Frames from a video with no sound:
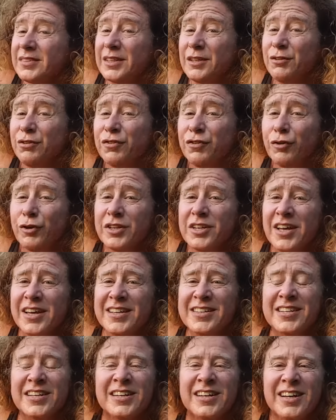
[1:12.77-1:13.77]
4
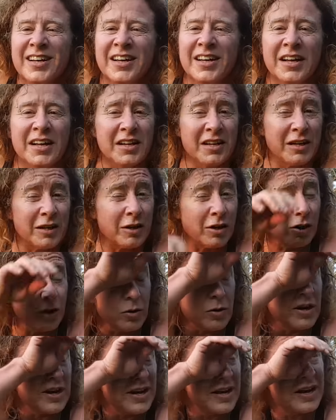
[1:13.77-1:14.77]
days
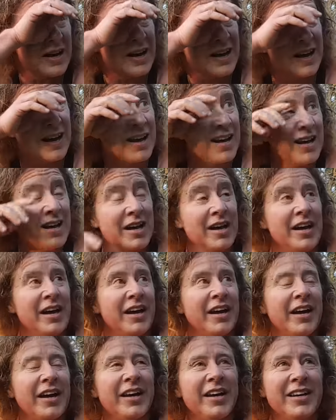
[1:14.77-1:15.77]
ago,
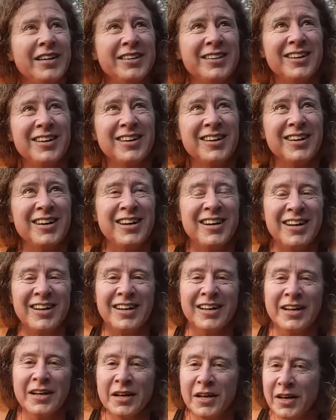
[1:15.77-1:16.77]
and
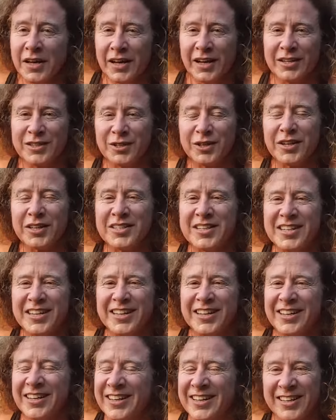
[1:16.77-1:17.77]
as you can
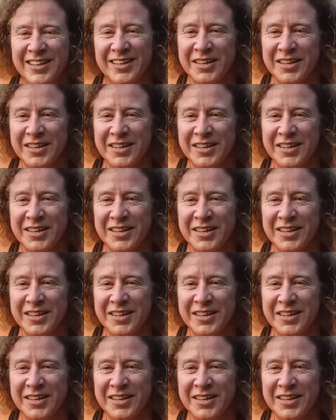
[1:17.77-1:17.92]
see,